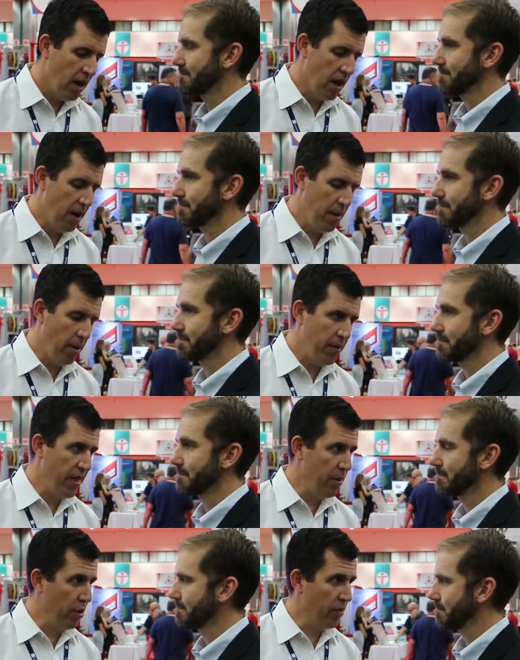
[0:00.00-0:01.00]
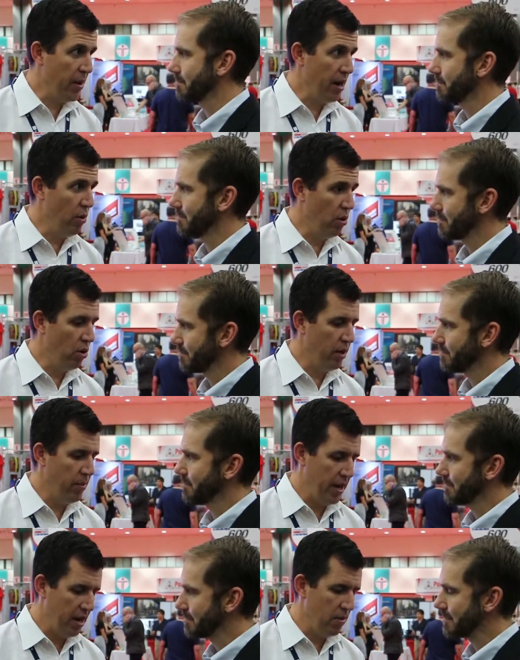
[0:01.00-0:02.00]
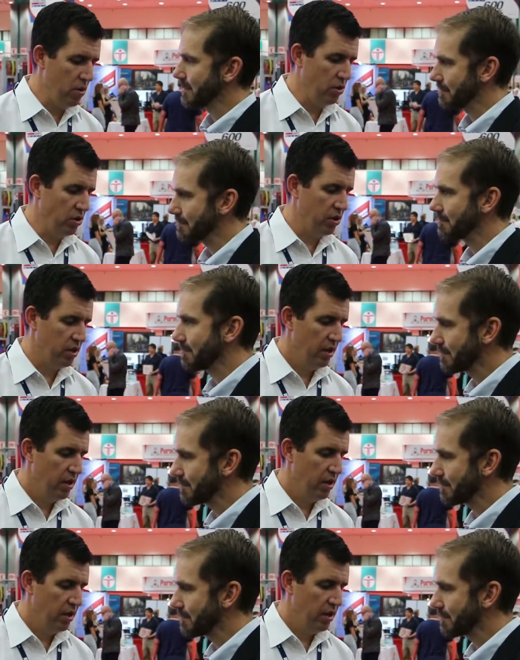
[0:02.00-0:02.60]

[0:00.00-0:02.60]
Speaker 1: um, helping them with payroll and payables,